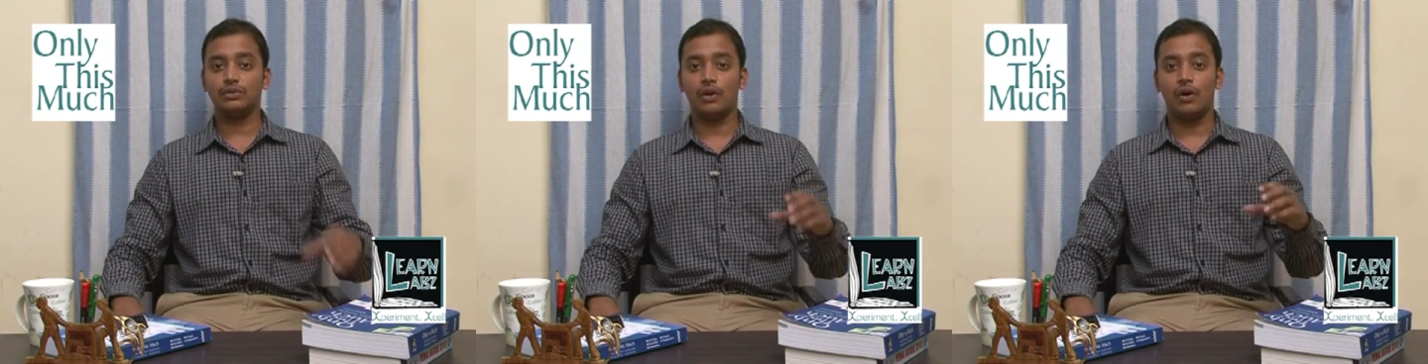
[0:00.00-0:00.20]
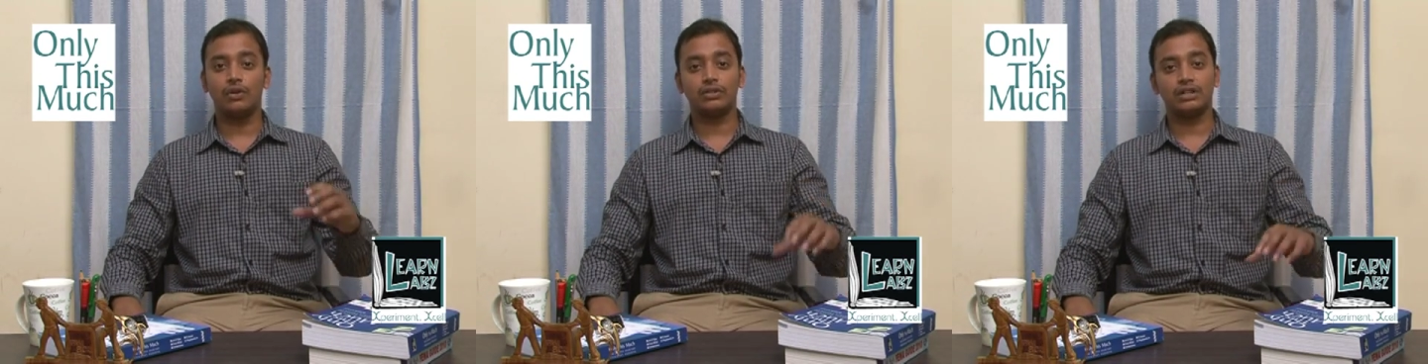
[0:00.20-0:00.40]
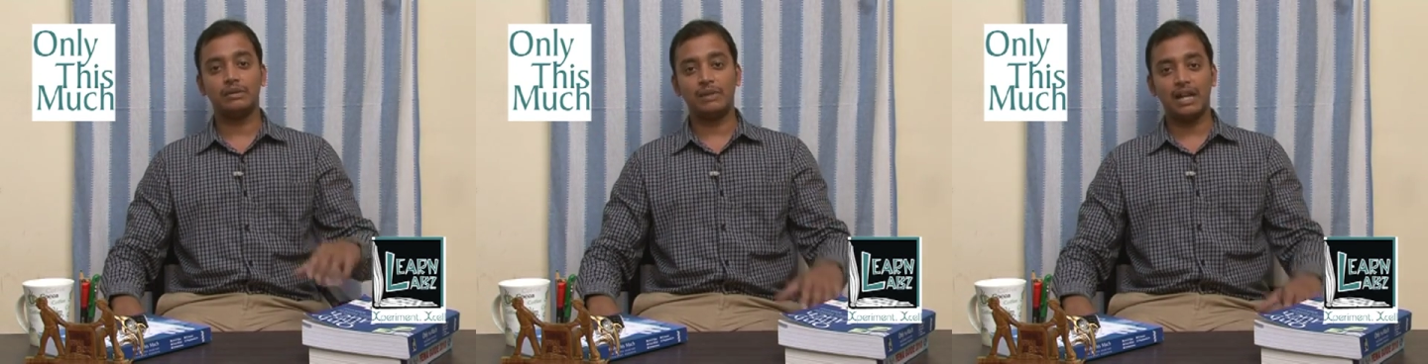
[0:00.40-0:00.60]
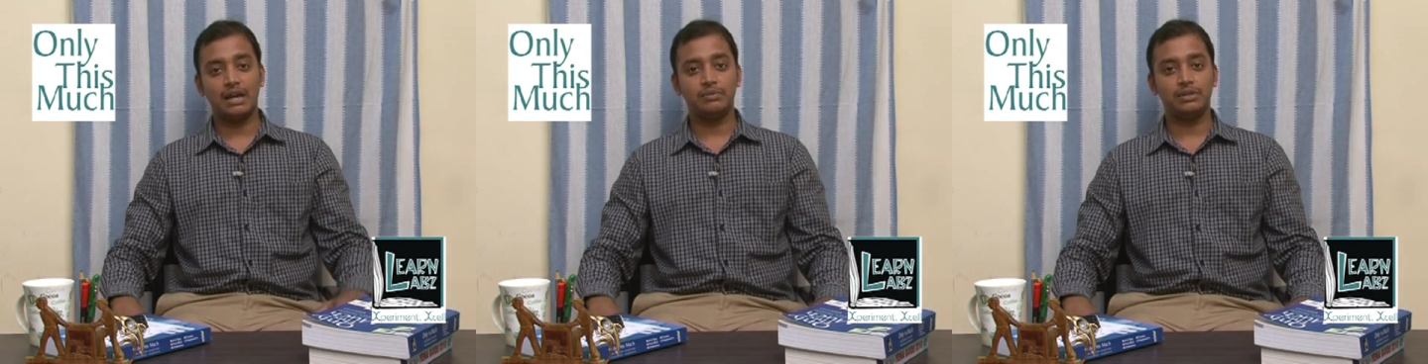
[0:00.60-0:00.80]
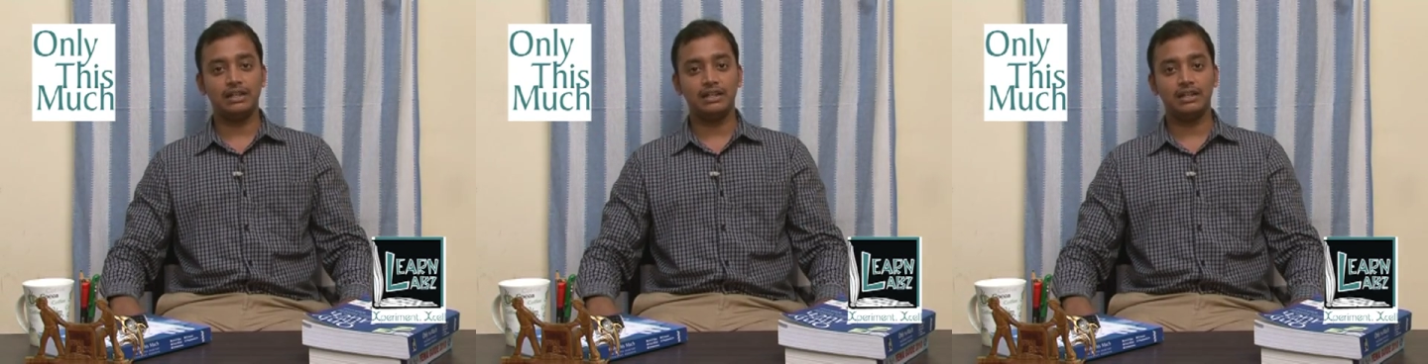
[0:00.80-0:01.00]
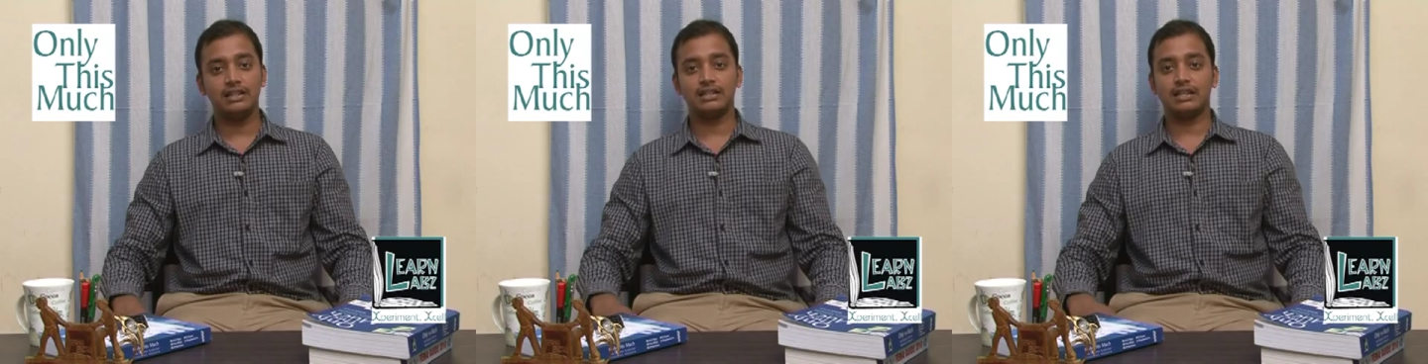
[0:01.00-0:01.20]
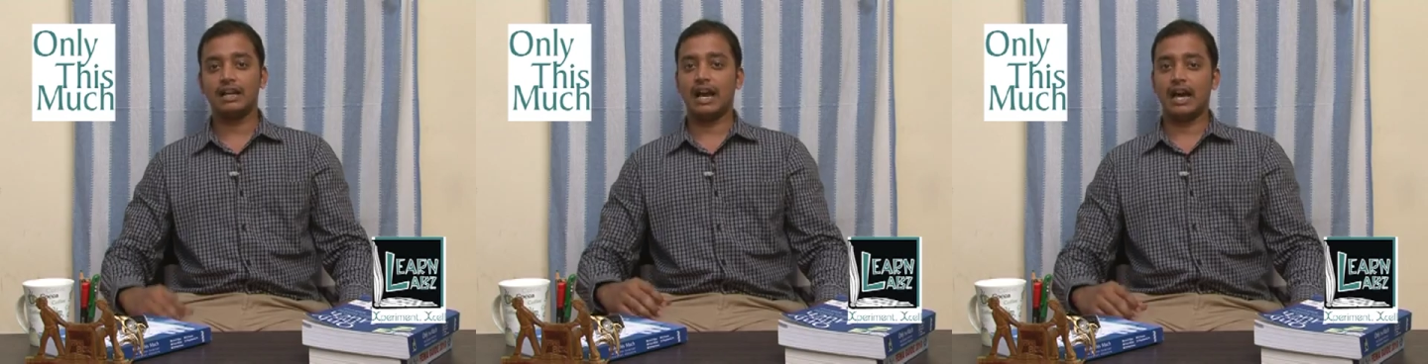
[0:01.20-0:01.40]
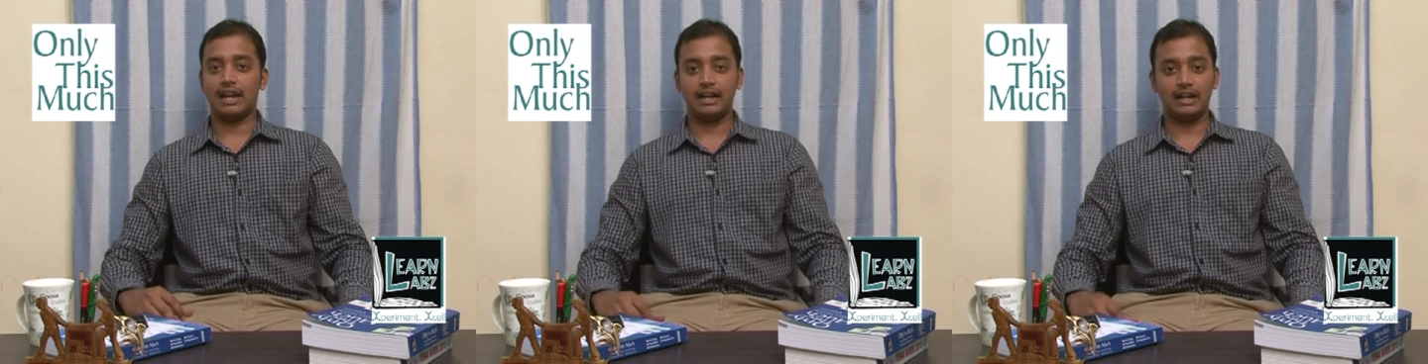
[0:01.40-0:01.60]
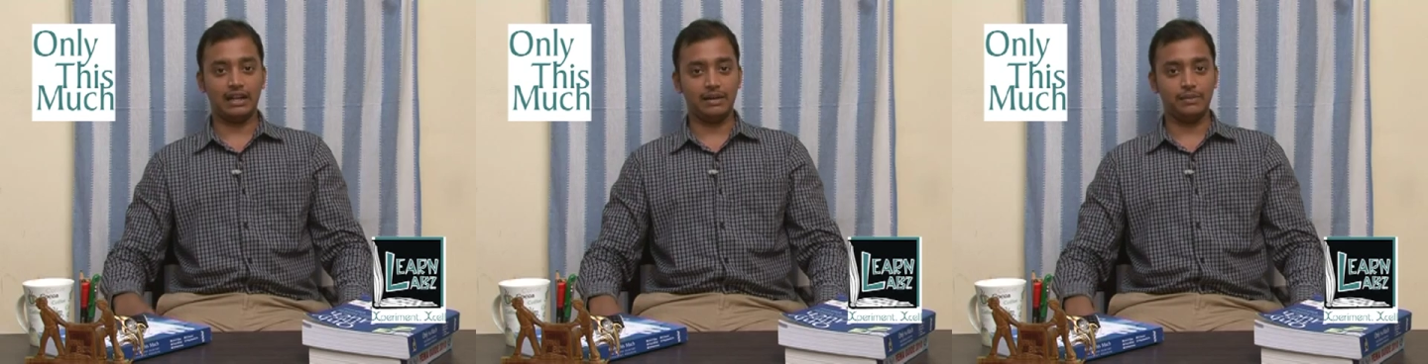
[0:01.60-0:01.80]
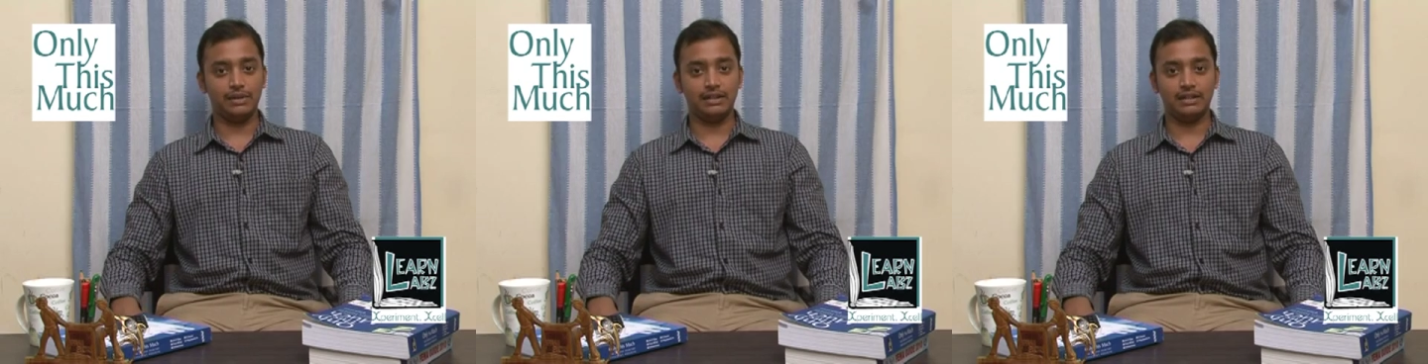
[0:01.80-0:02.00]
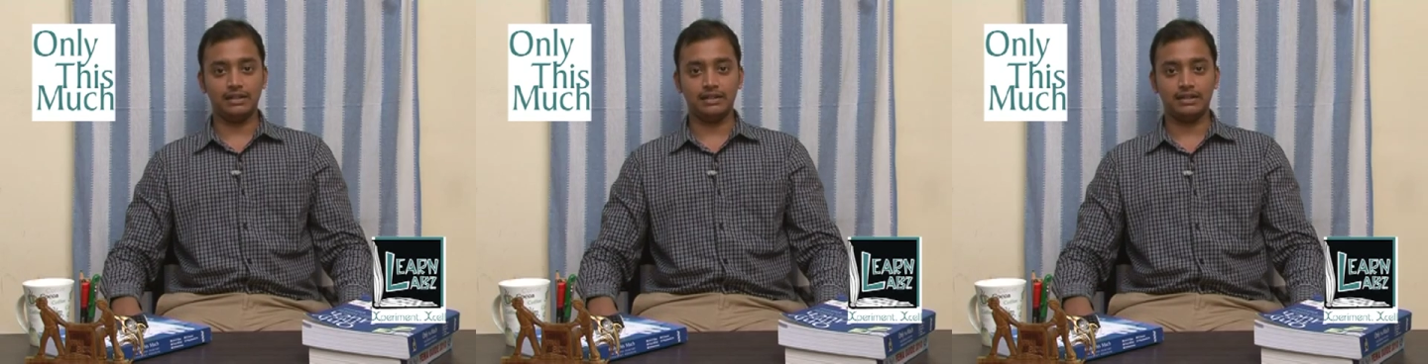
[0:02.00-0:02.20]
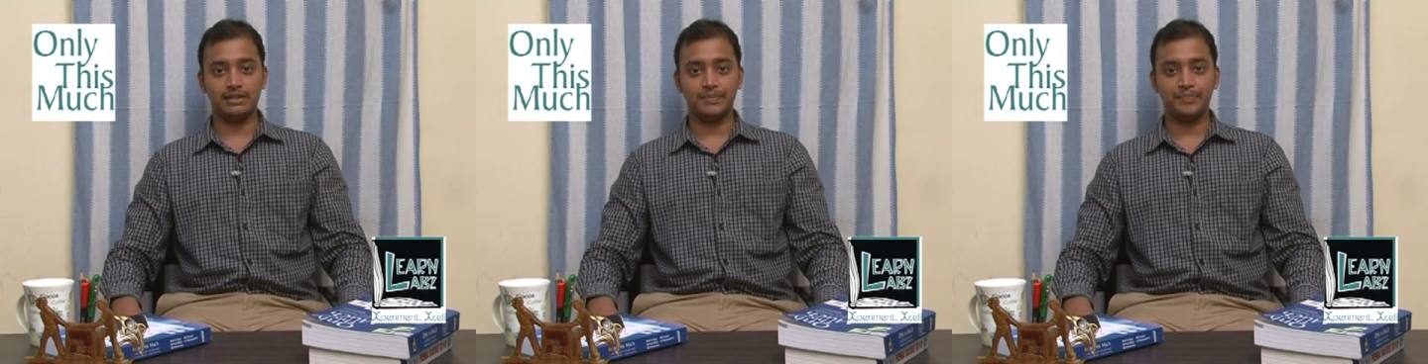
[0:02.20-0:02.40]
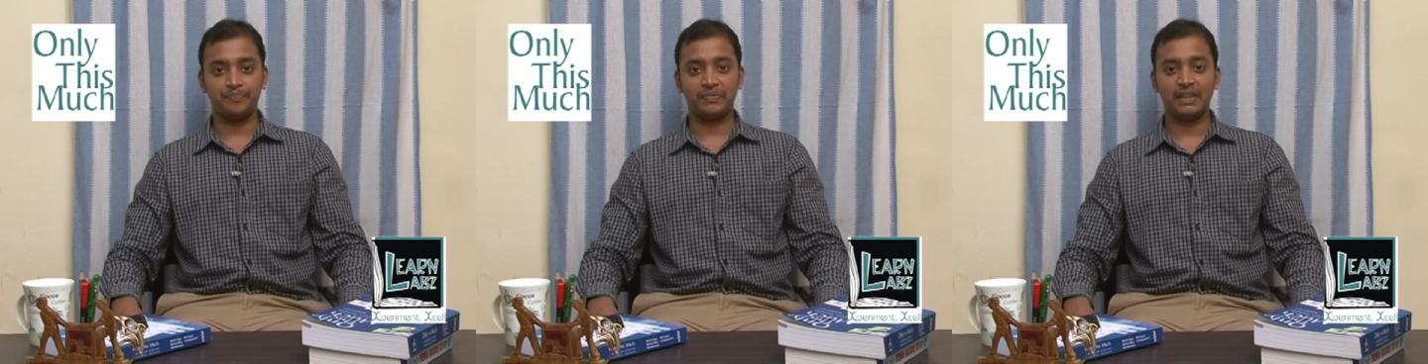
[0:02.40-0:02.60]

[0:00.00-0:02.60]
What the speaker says: long-term liabilities and current liabilities.